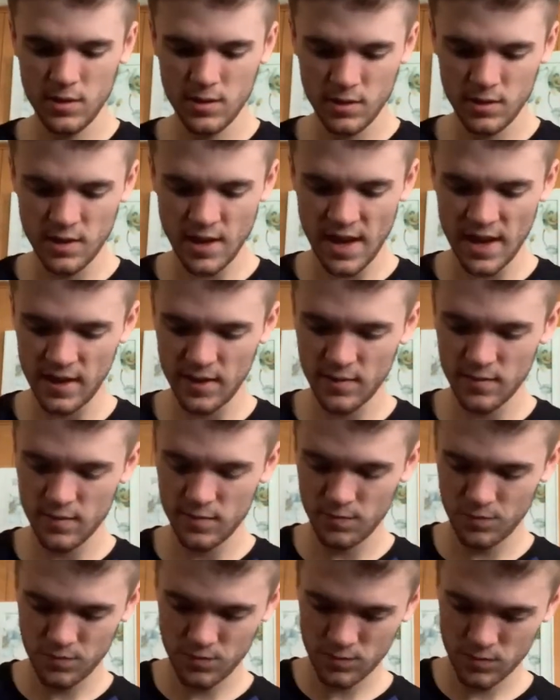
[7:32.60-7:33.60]
that
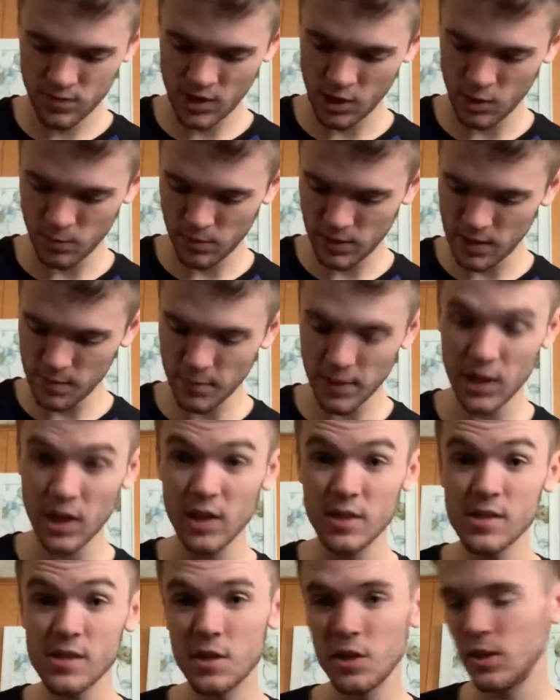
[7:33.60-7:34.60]
help keep my
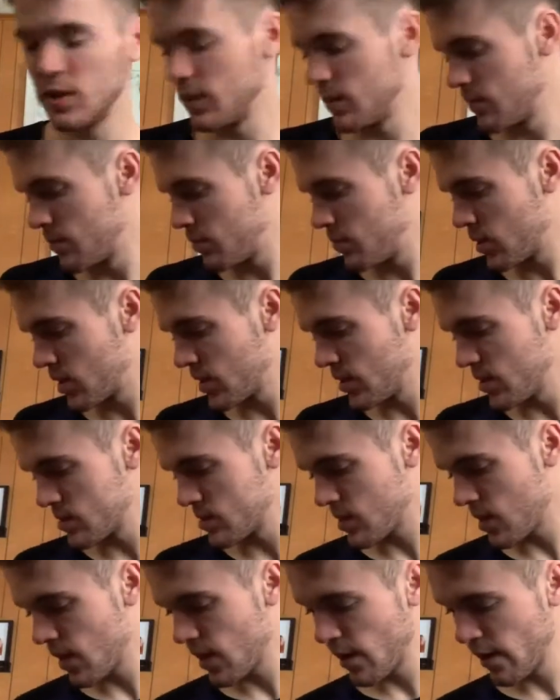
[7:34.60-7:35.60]
guns clean,
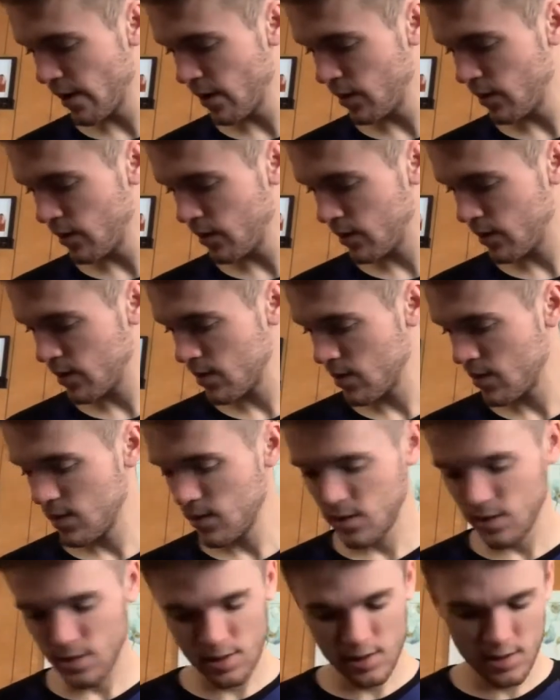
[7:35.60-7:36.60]
because I
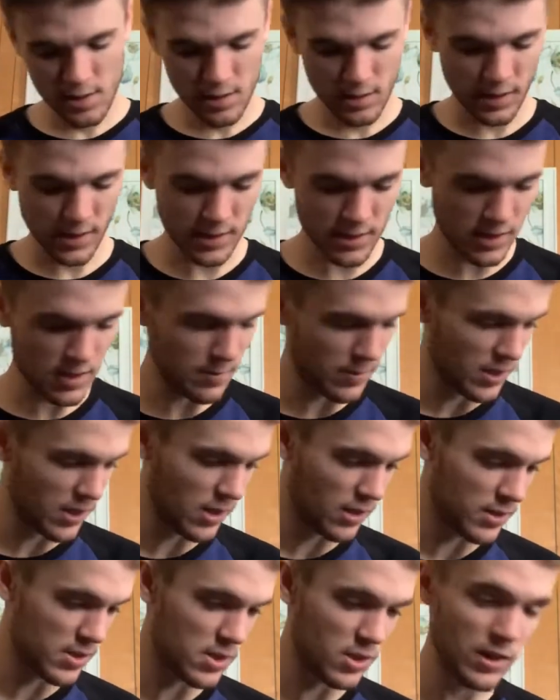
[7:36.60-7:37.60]
like to keep my
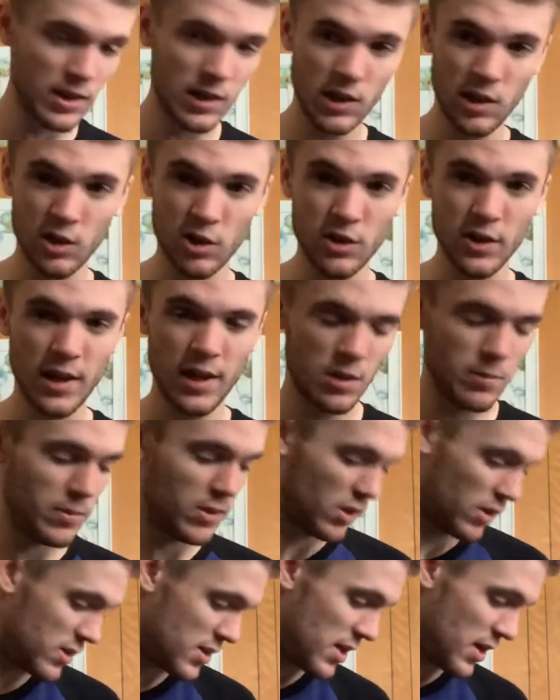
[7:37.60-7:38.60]
guns clean. Learned that in the
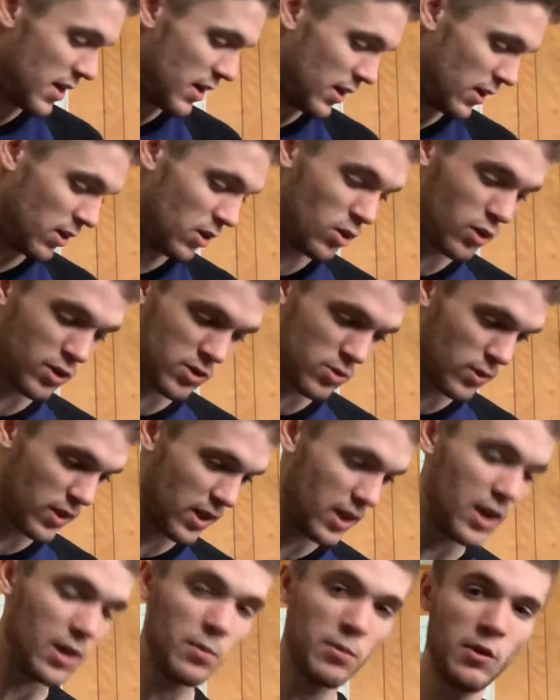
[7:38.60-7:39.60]
military. You always want
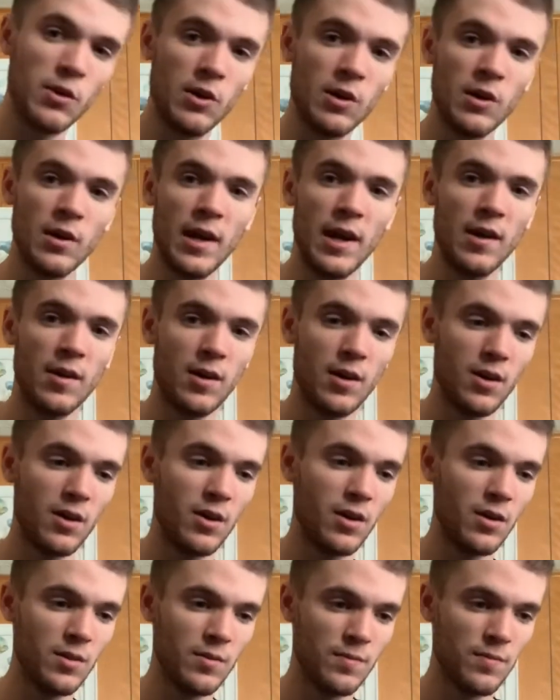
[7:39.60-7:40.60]
to keep your
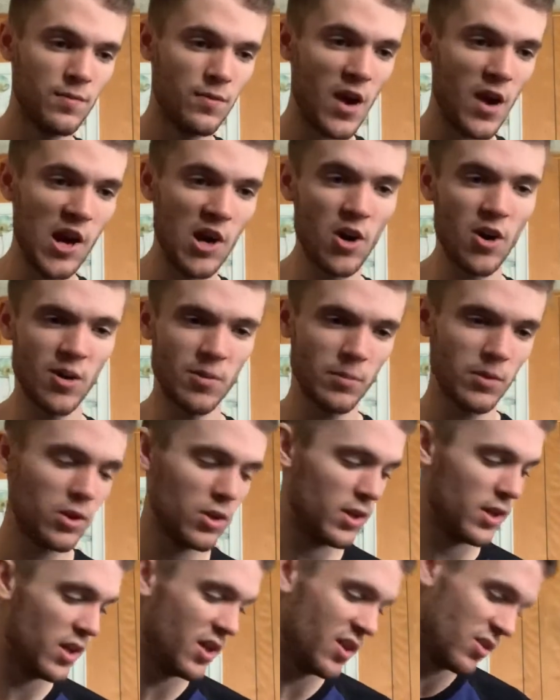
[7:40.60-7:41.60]
firearm
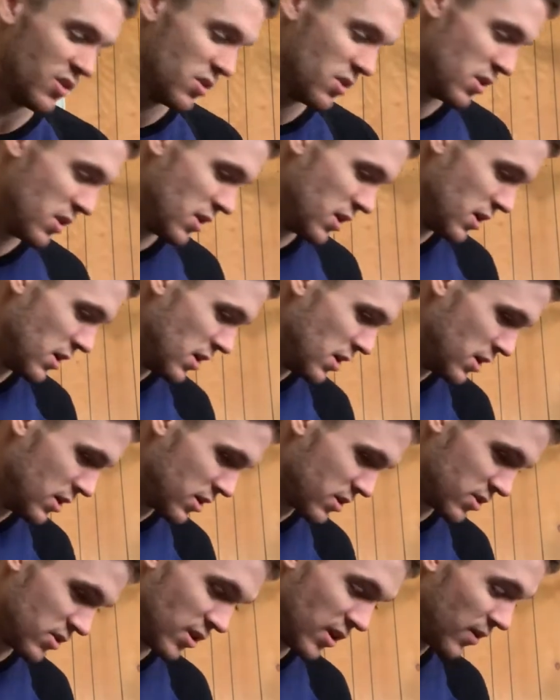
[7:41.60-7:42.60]
clean,
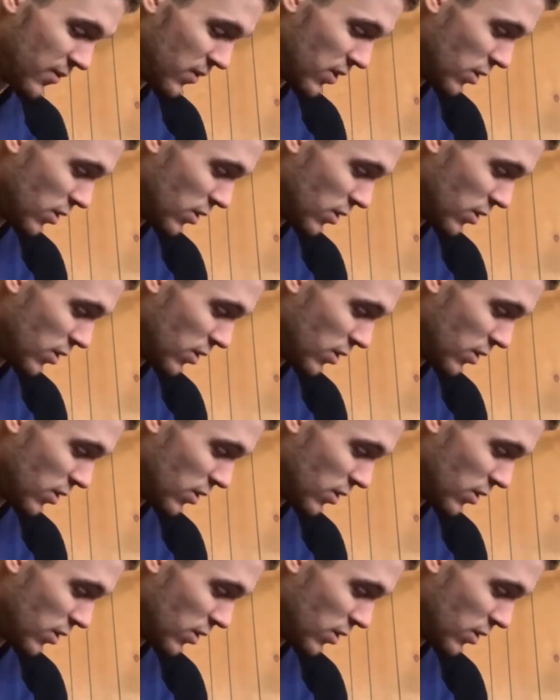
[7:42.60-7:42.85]
because you never know